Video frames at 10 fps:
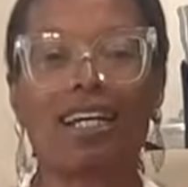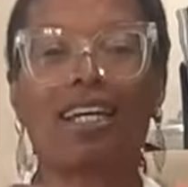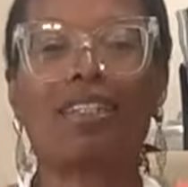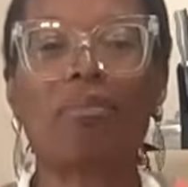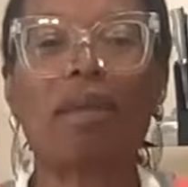
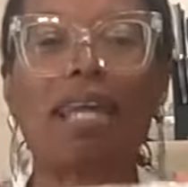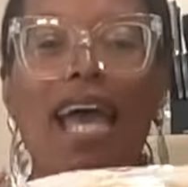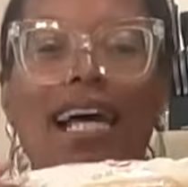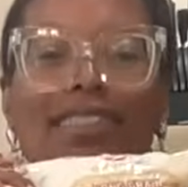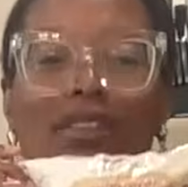And you may
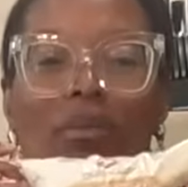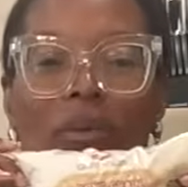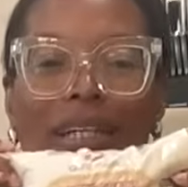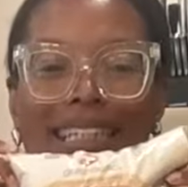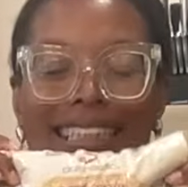ask,
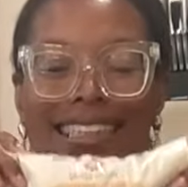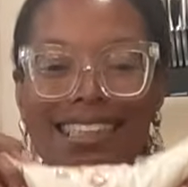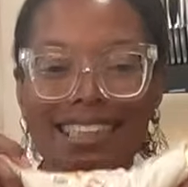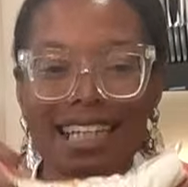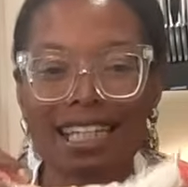what is
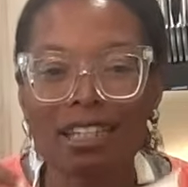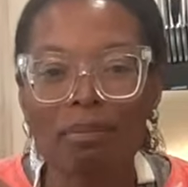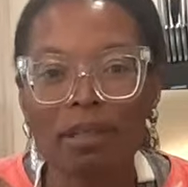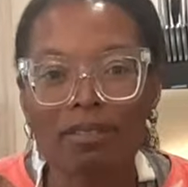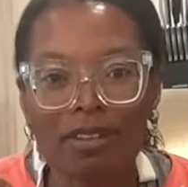the
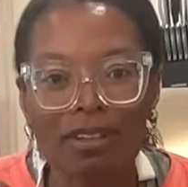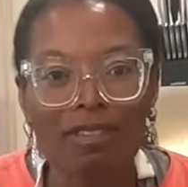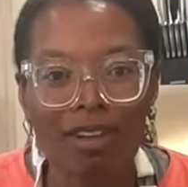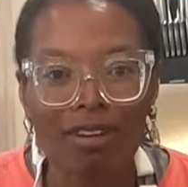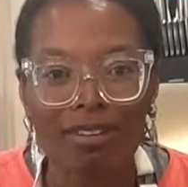benefit of
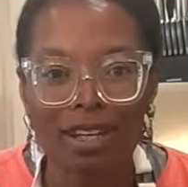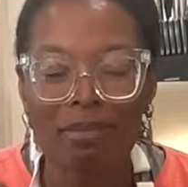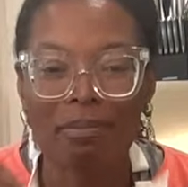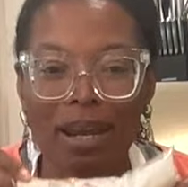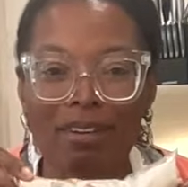long grain
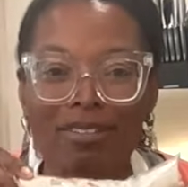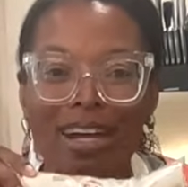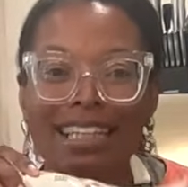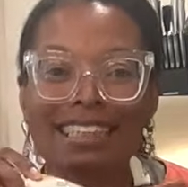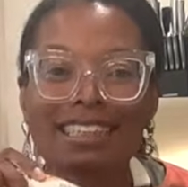brown
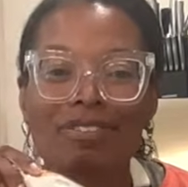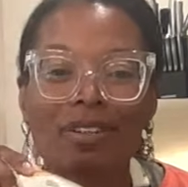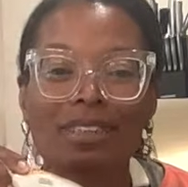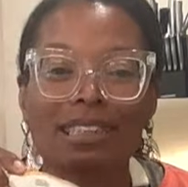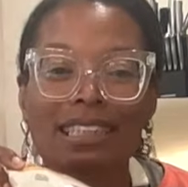rice
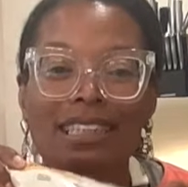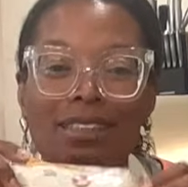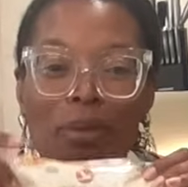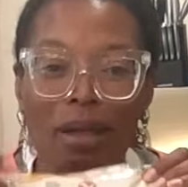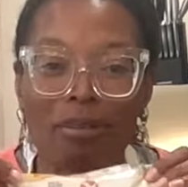versus
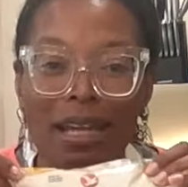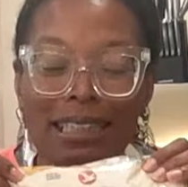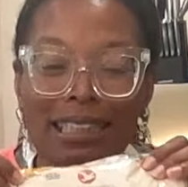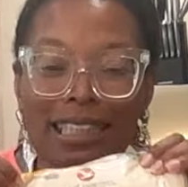white rice?